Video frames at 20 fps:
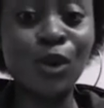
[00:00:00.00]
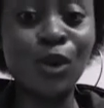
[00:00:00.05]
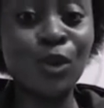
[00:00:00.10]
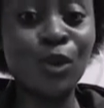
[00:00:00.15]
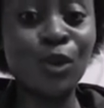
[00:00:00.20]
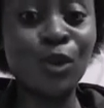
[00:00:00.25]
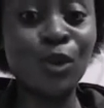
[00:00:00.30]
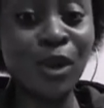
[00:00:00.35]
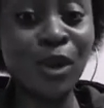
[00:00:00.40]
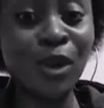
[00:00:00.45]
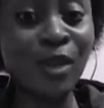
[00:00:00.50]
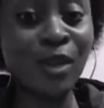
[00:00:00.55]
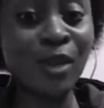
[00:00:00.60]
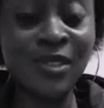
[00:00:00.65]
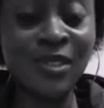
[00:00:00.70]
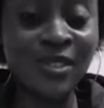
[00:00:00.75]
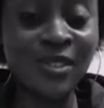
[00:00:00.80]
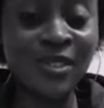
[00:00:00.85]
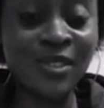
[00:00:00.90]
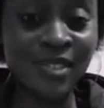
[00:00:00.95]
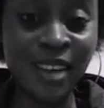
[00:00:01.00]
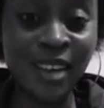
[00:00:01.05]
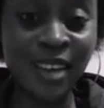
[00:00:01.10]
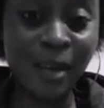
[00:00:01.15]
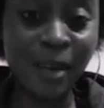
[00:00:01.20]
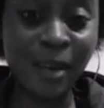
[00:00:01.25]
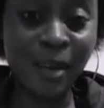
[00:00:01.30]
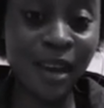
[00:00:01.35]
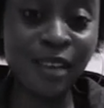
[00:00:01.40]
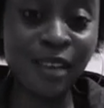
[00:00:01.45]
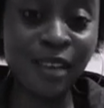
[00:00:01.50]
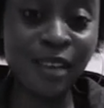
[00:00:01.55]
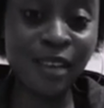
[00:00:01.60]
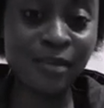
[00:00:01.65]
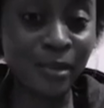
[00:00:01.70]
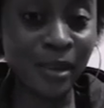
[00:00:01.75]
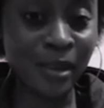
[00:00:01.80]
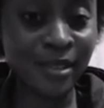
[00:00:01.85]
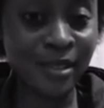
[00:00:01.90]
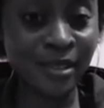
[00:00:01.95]
you were not even sincere about how you felt
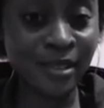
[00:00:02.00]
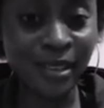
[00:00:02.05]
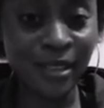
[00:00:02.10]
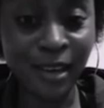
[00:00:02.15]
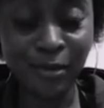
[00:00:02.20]
about Celia